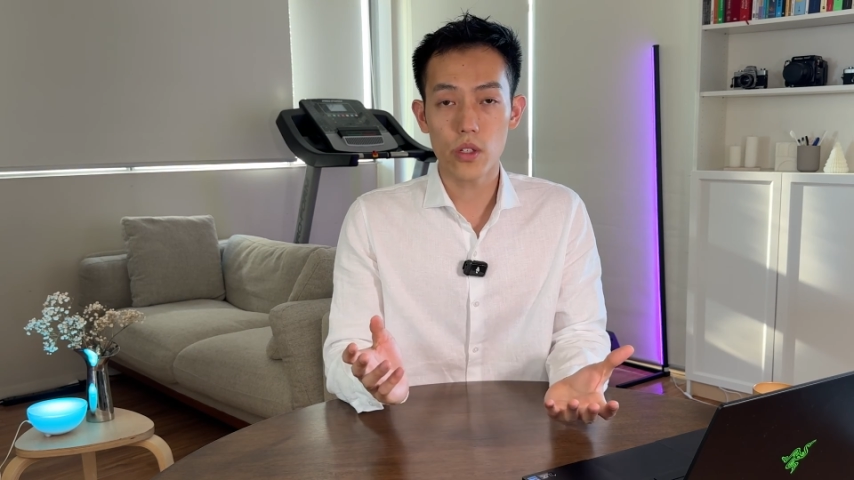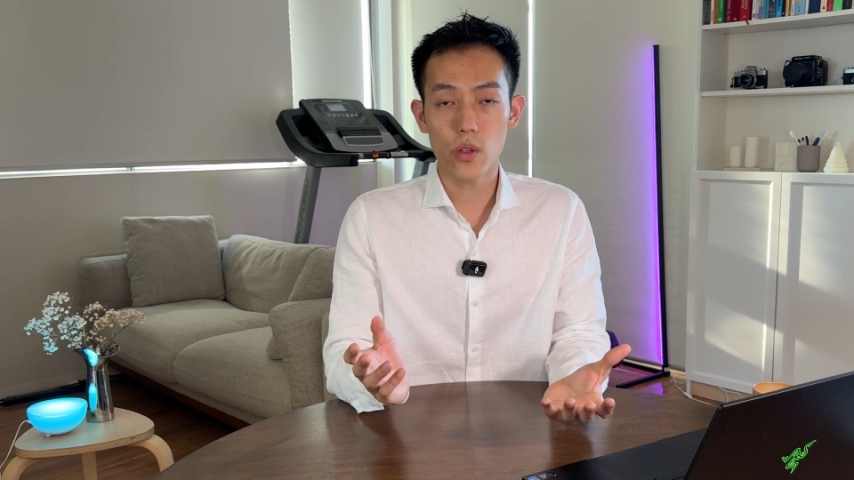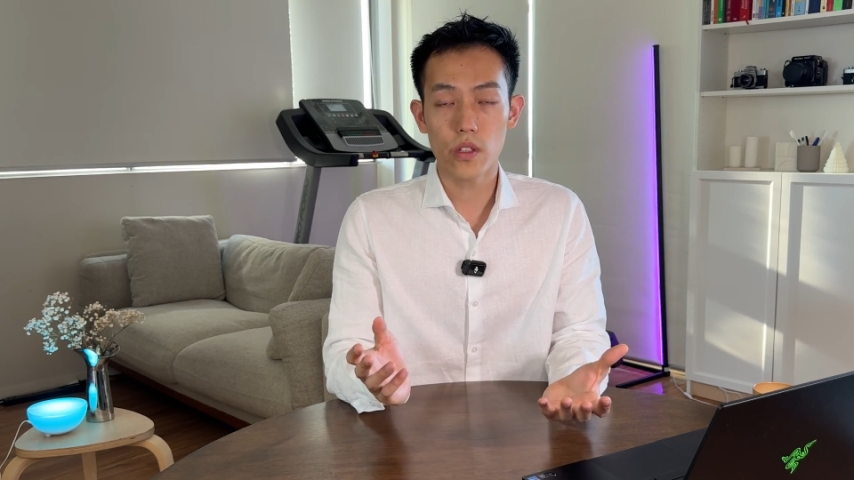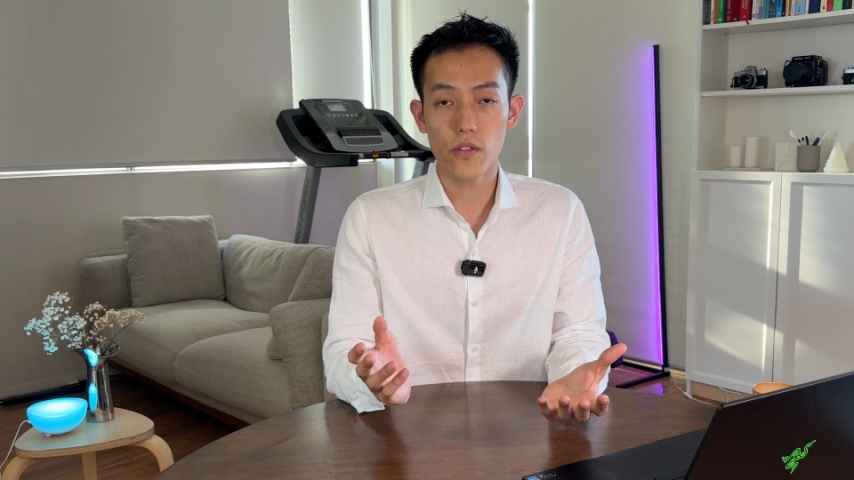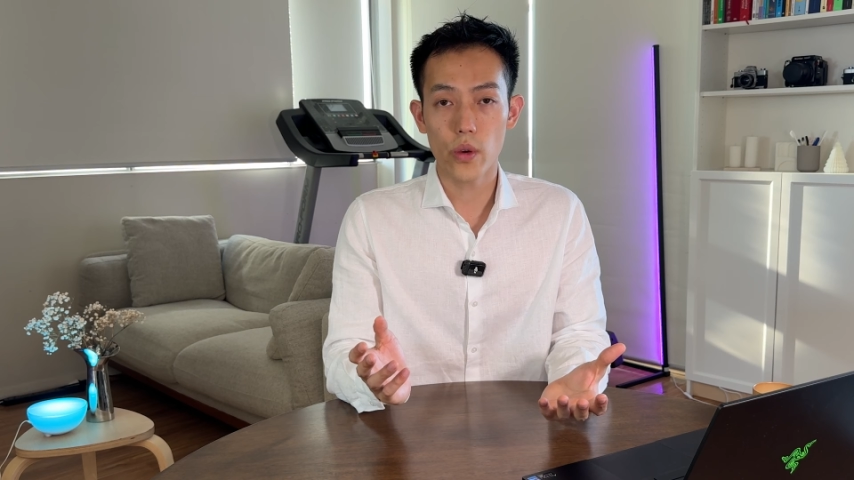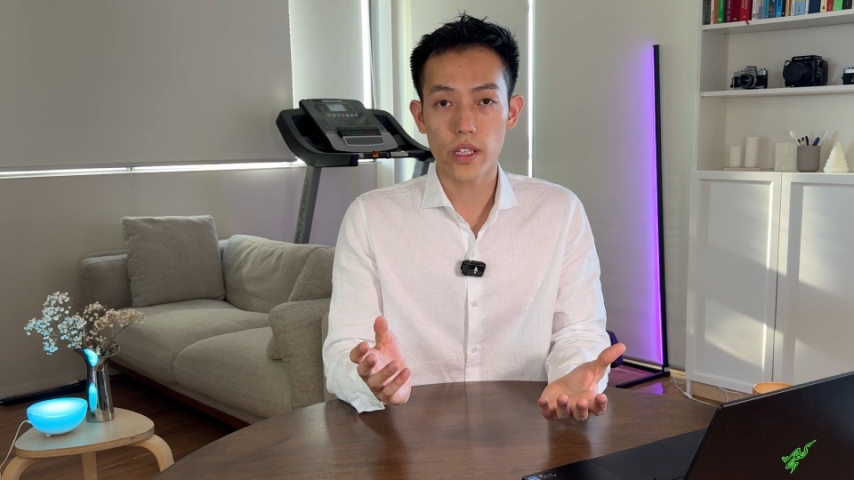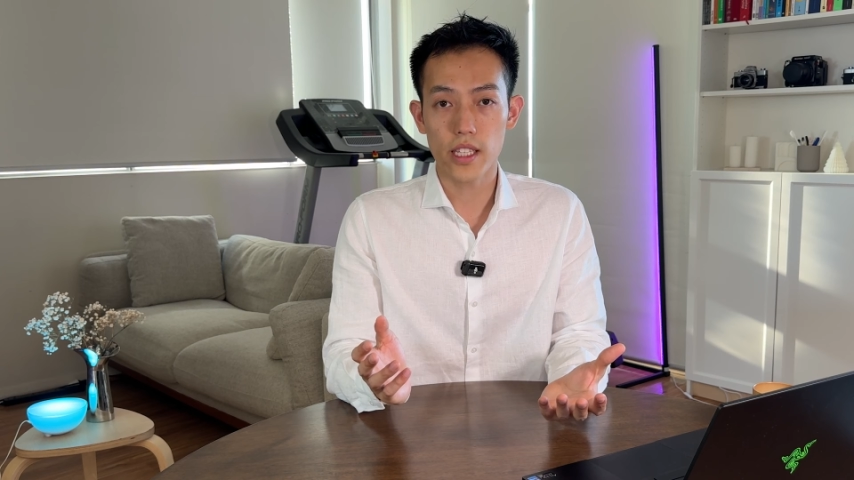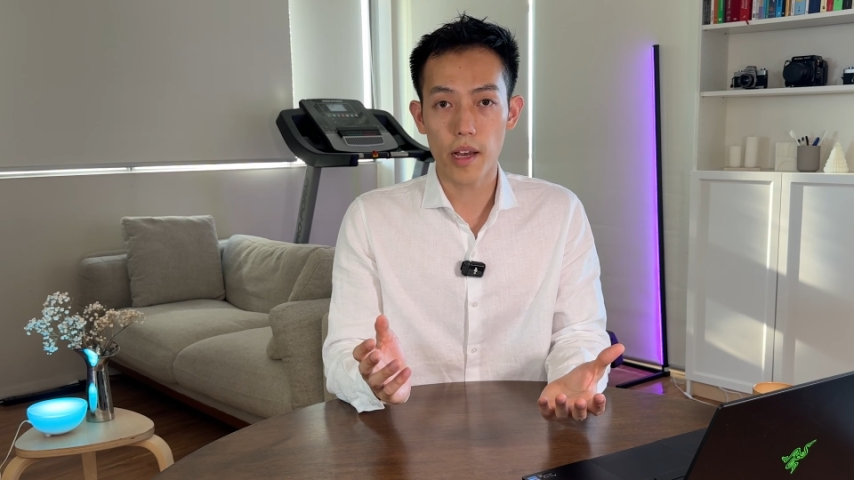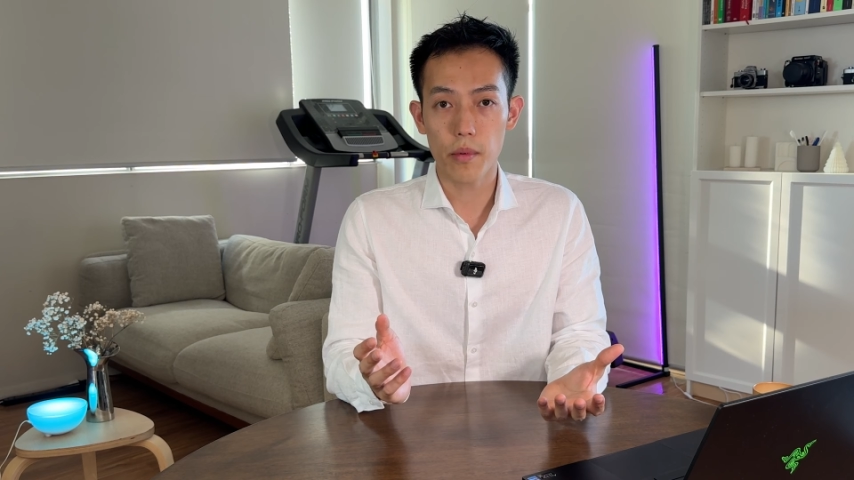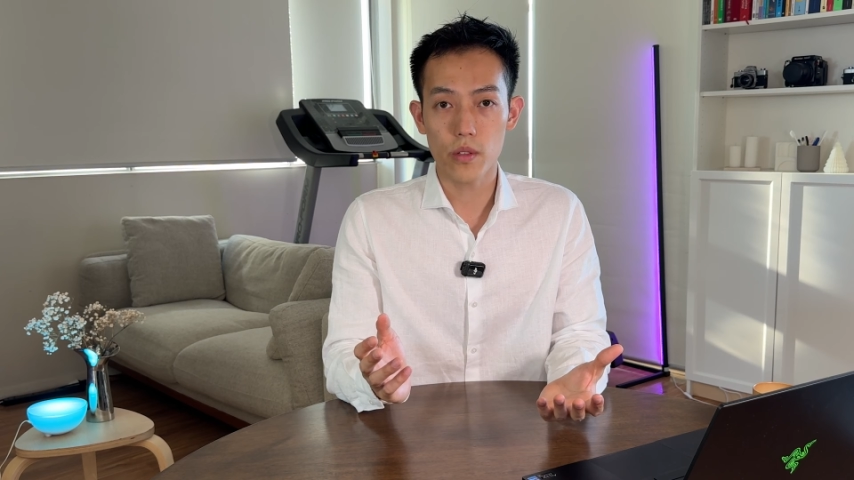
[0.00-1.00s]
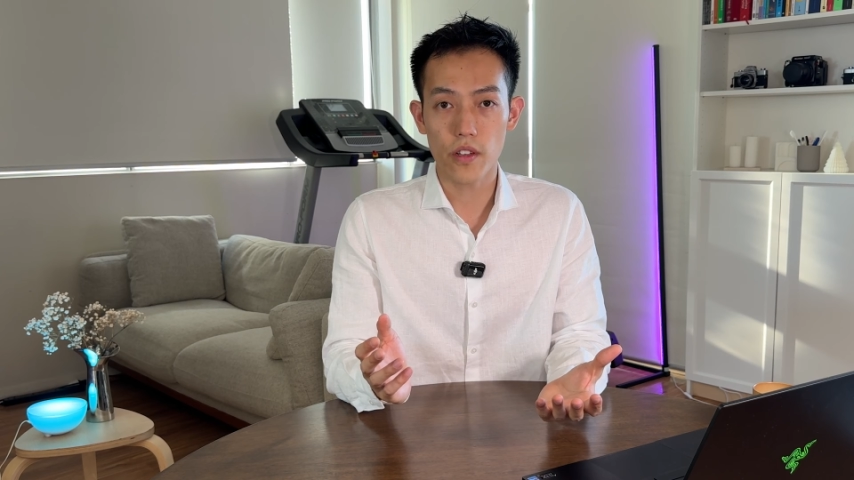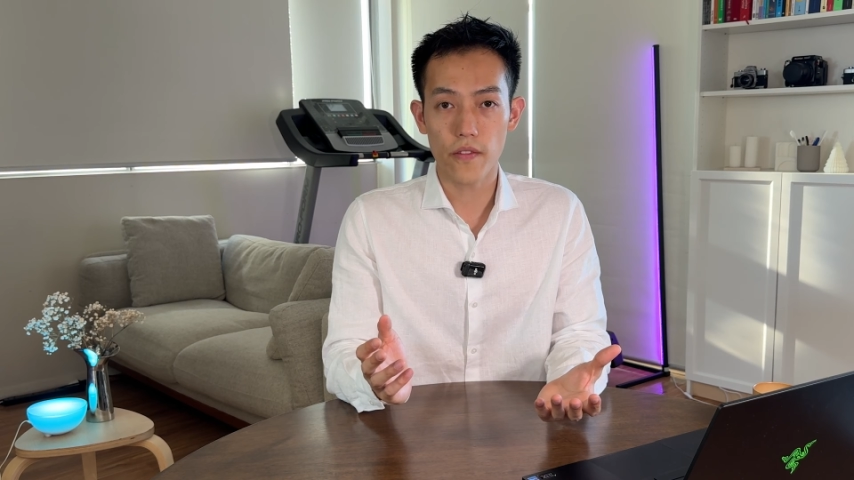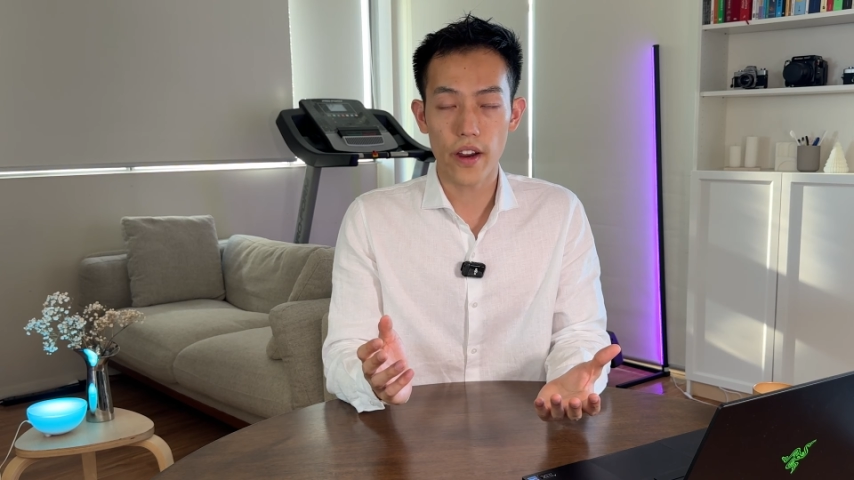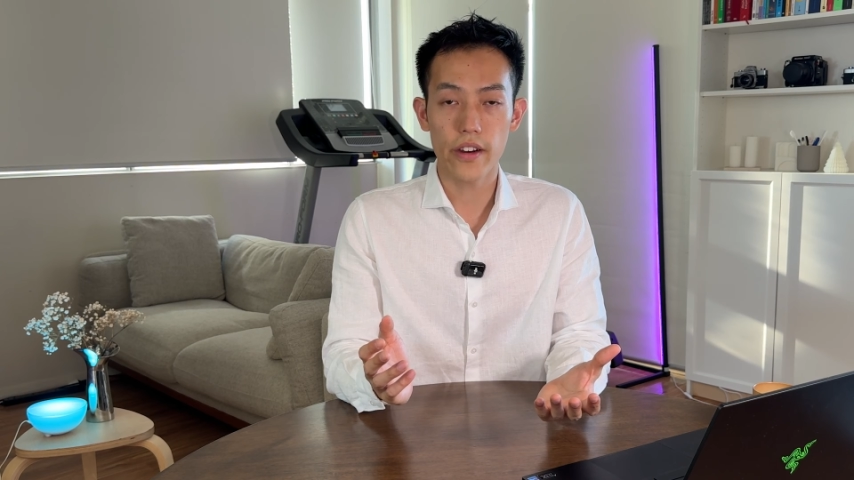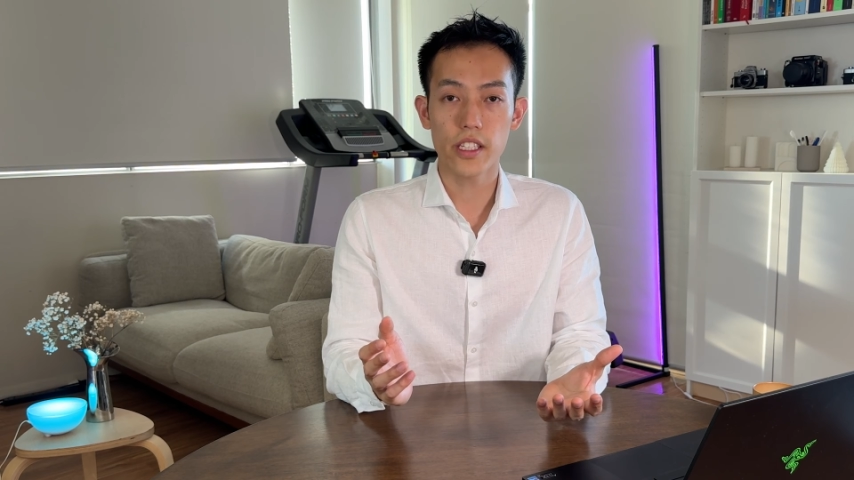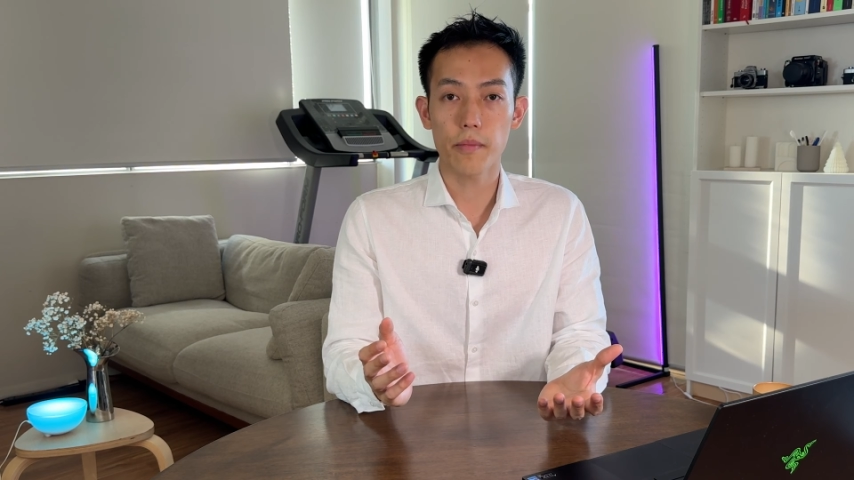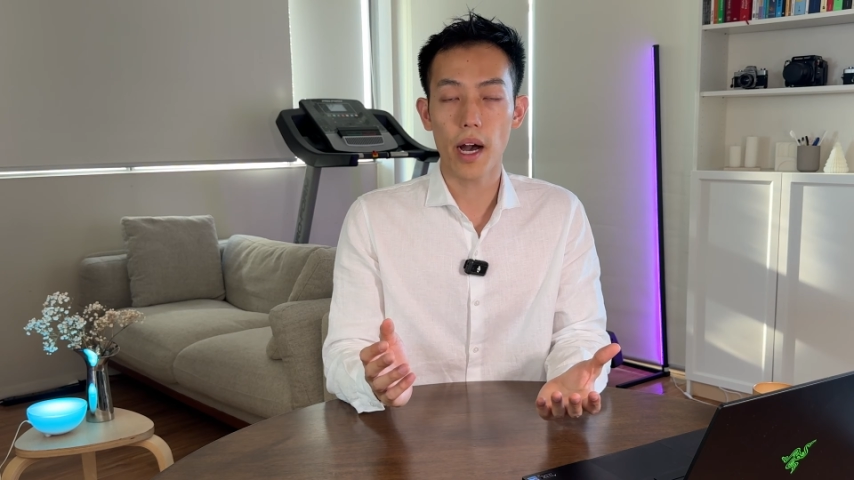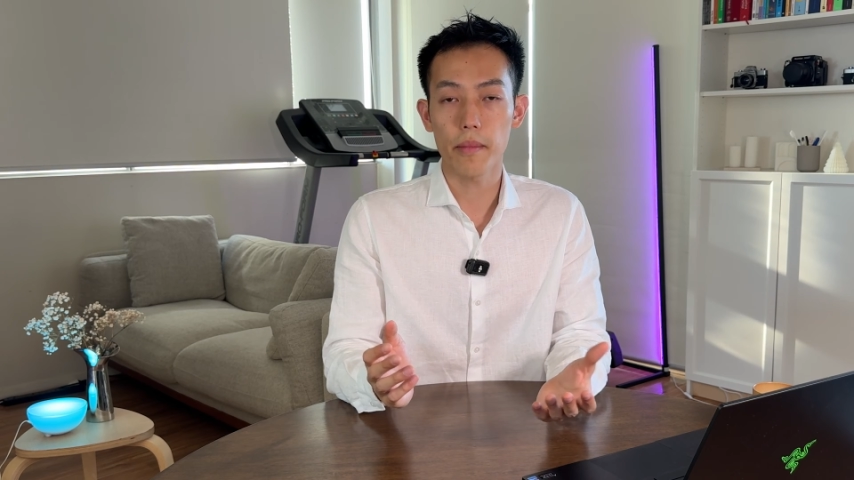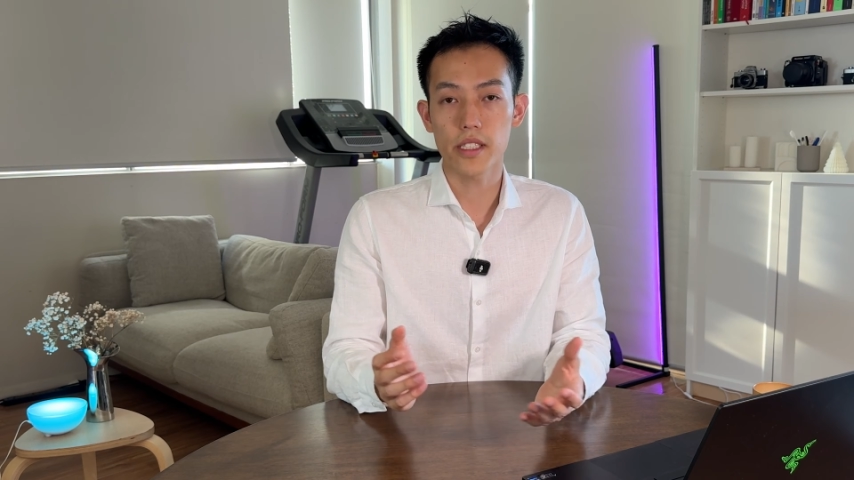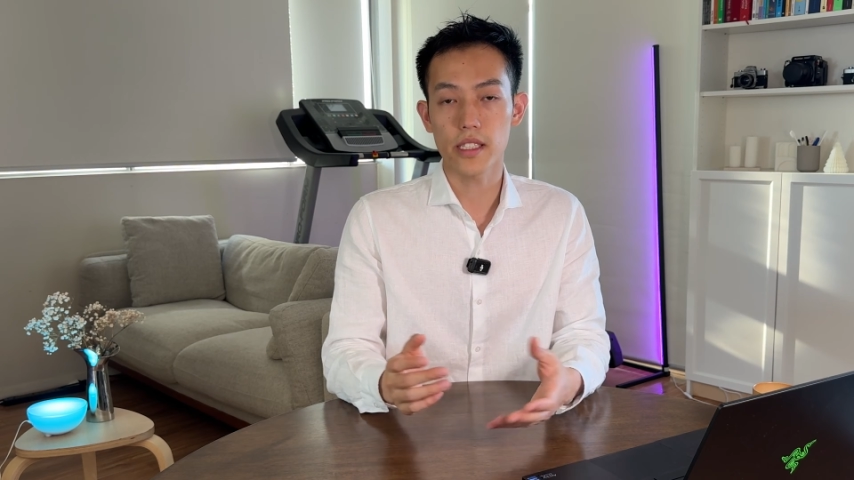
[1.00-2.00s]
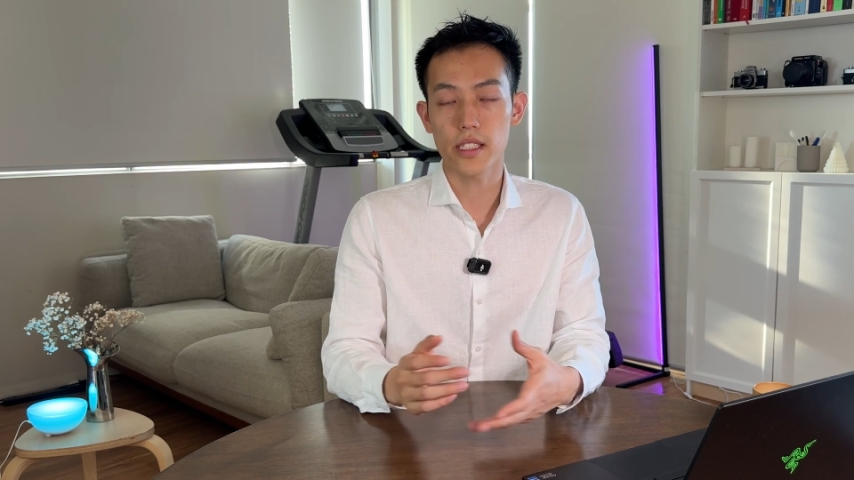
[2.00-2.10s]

to use a few examples of various apartments in